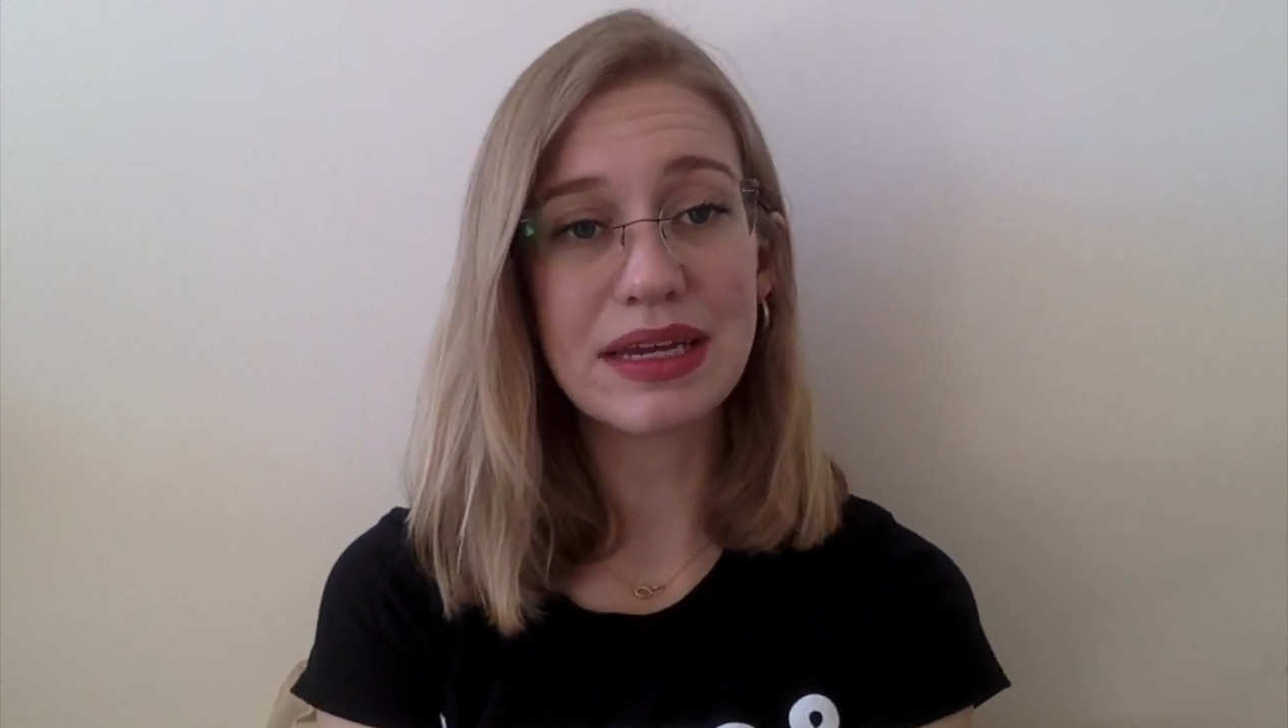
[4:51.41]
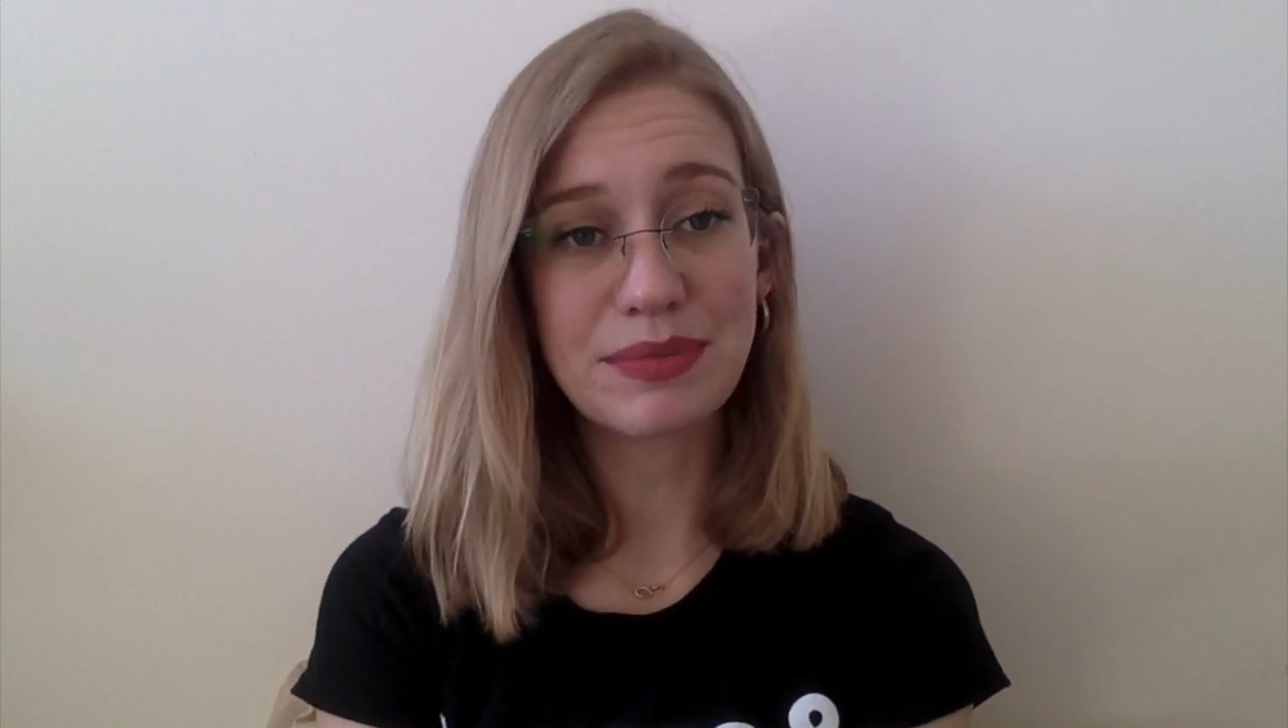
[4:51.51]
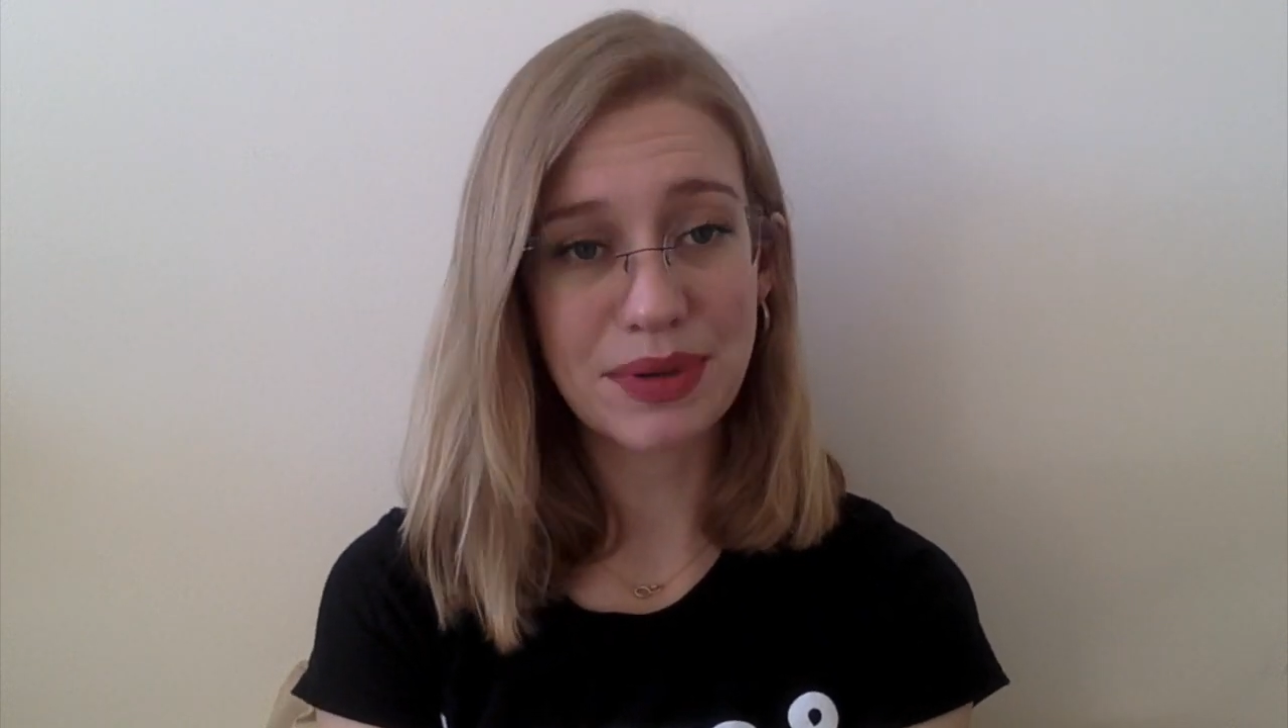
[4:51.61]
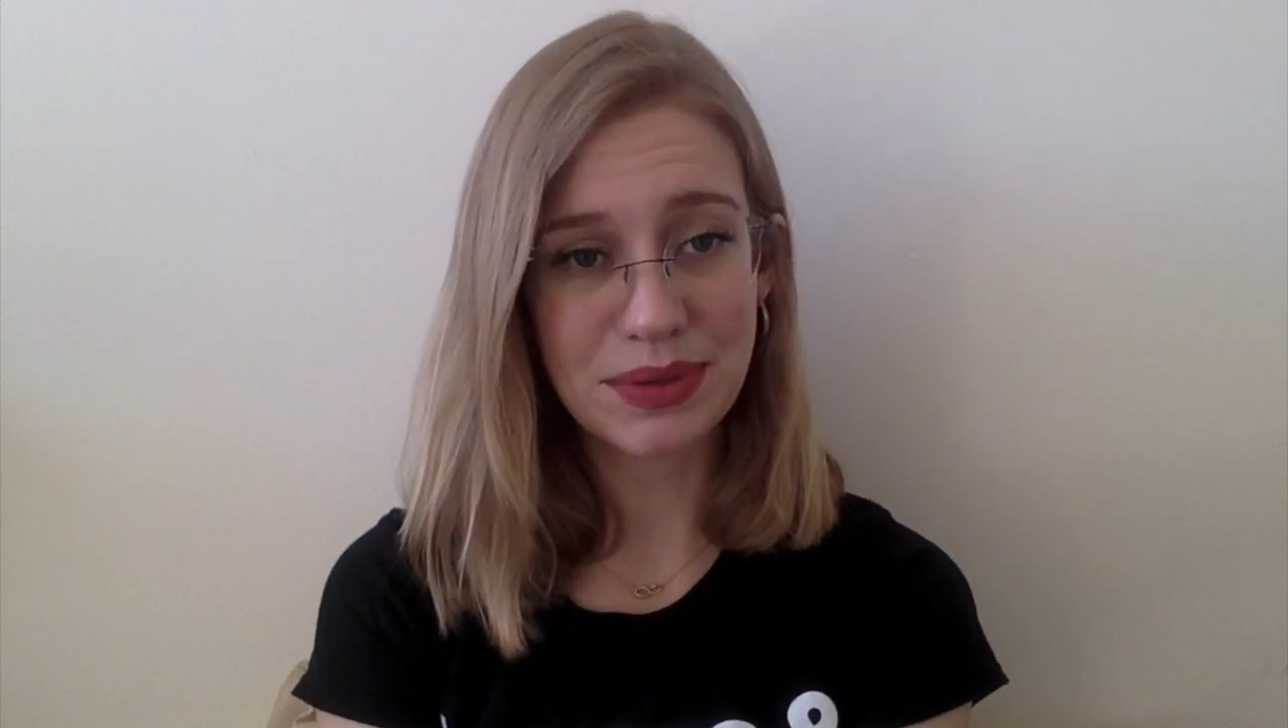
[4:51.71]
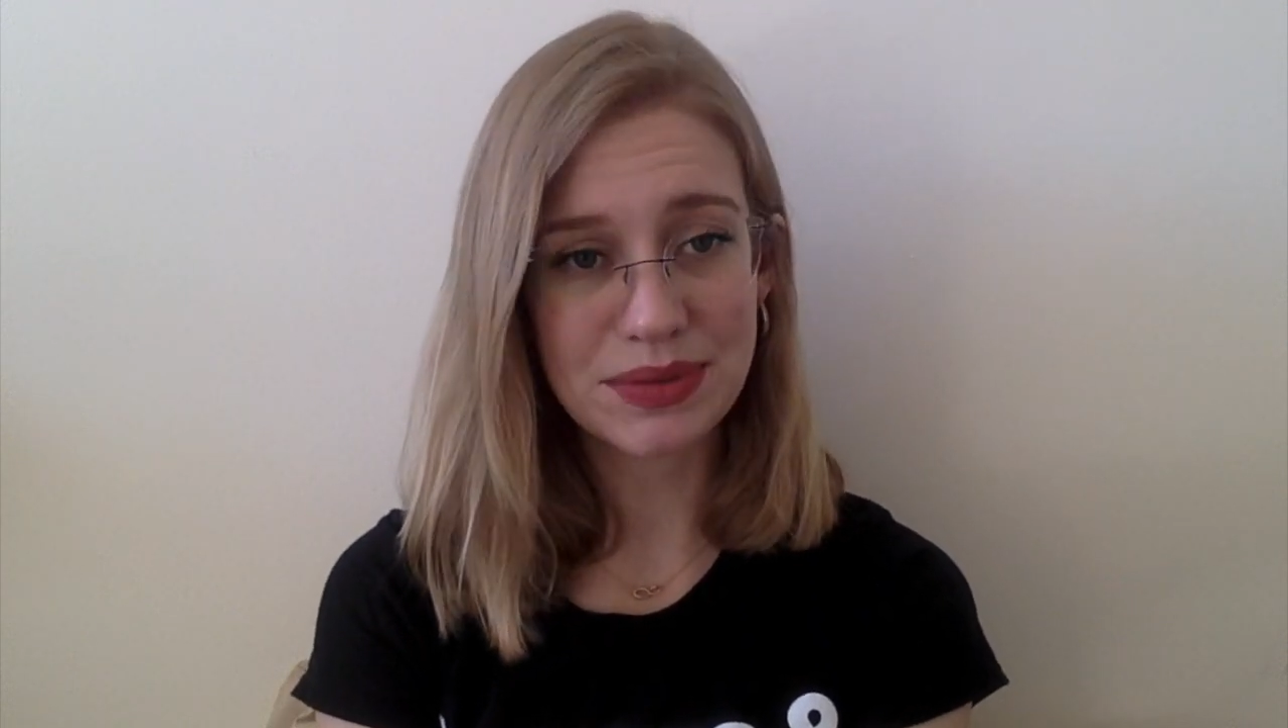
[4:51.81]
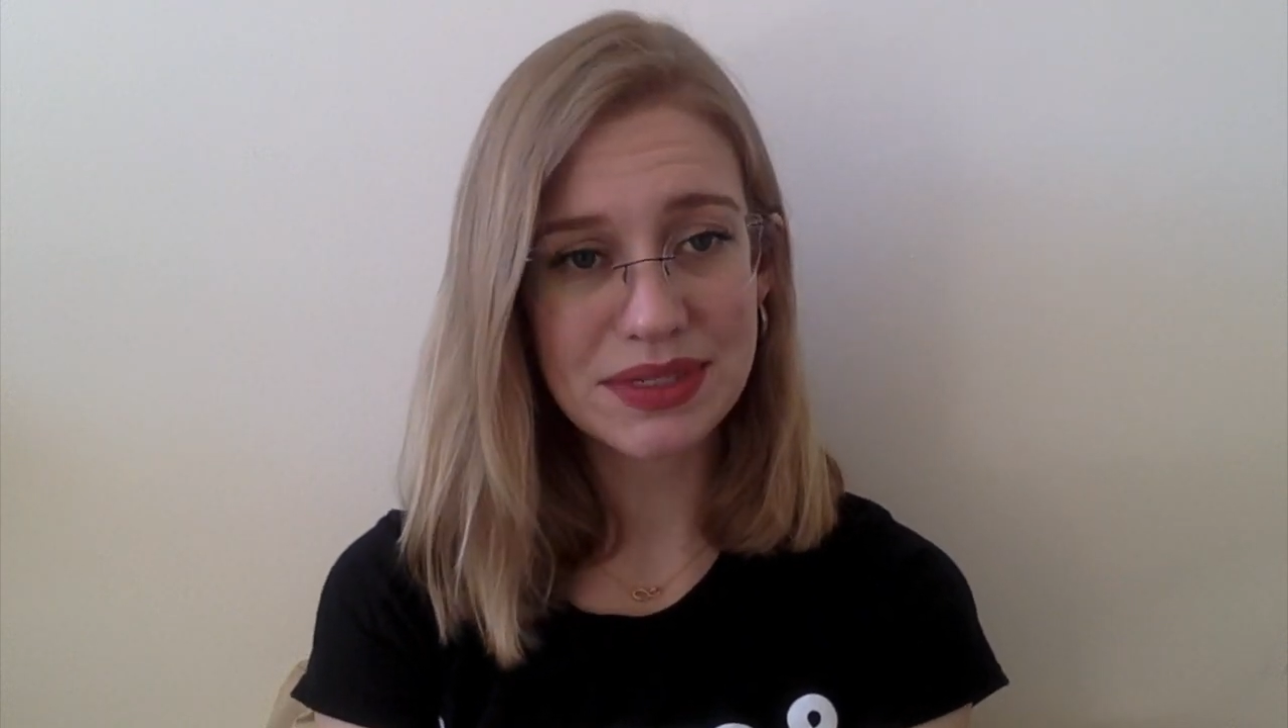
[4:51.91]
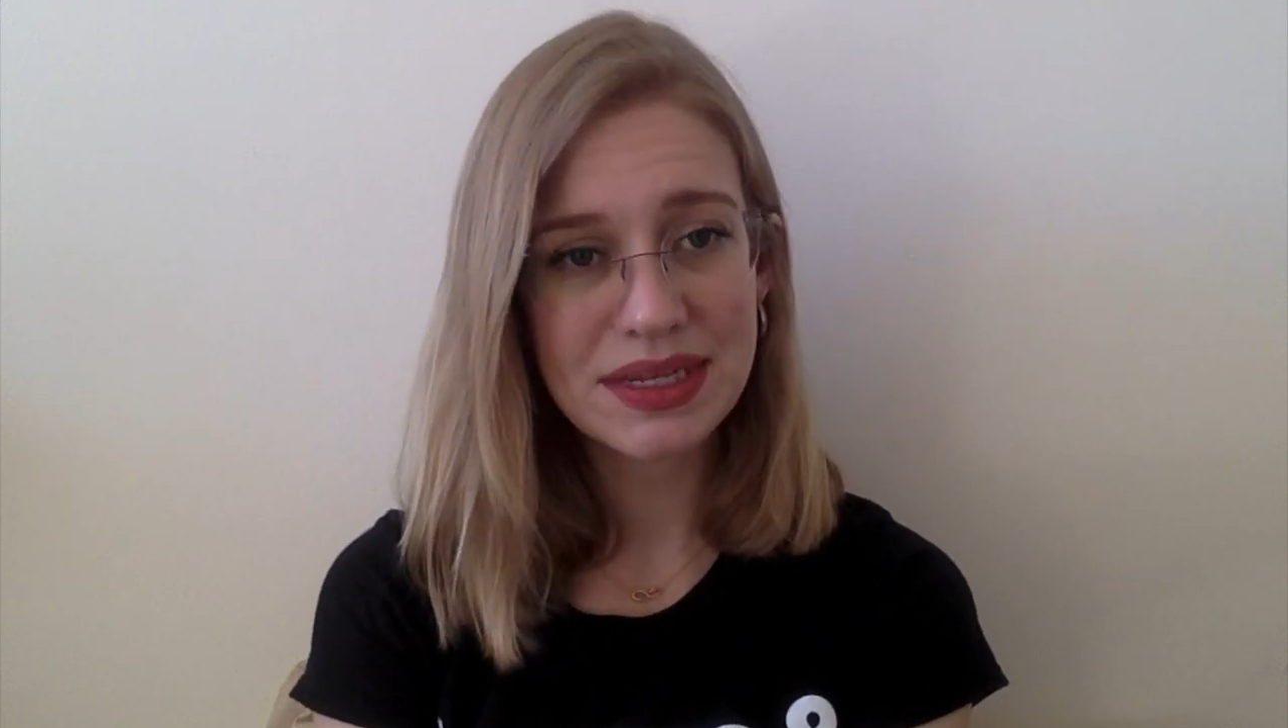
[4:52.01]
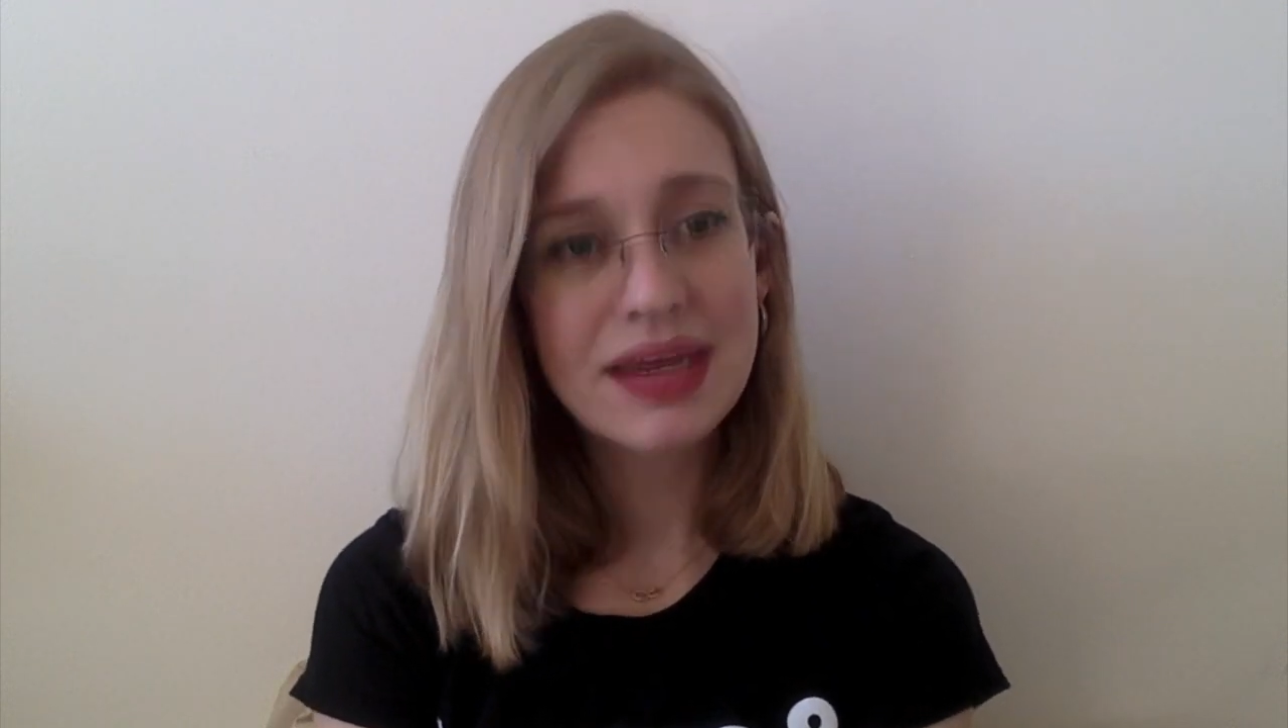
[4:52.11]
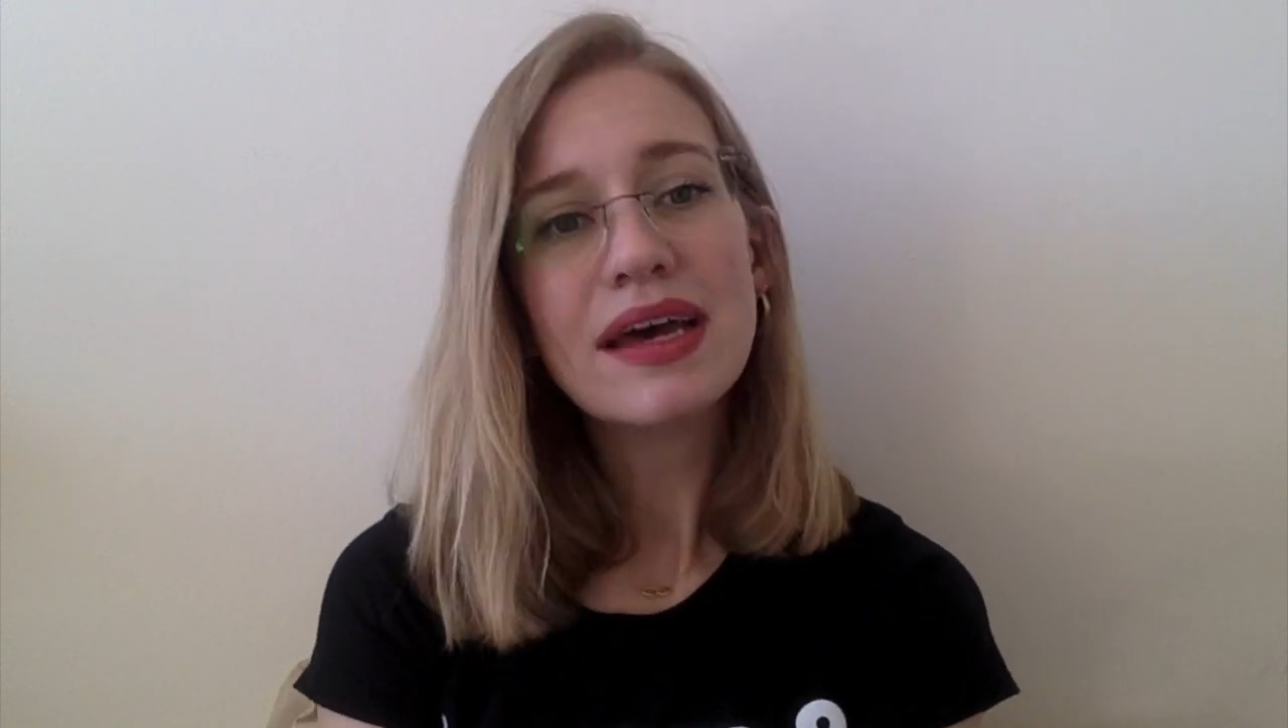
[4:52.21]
and poos.